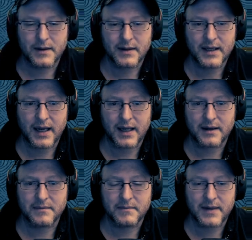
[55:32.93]
Okay,
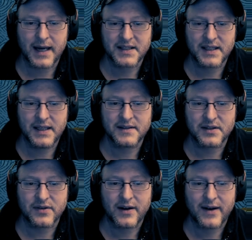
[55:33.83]
Act to Ease the
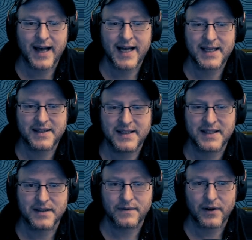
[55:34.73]
Drought. Uh, this
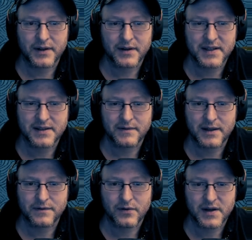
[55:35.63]
is a very nice
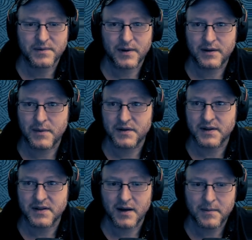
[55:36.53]
event for us mo most
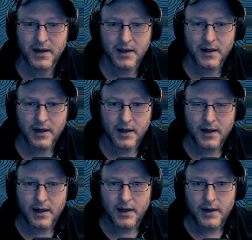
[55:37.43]
of the time,
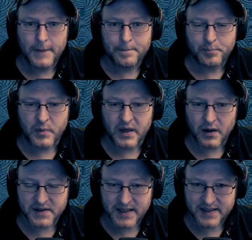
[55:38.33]

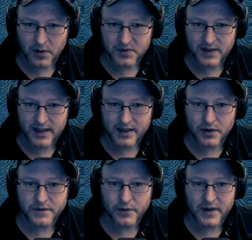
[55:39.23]
because this option here
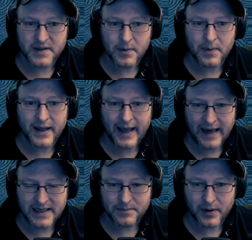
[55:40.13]
costs four energy per player,
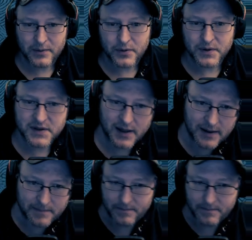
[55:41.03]
aided by water.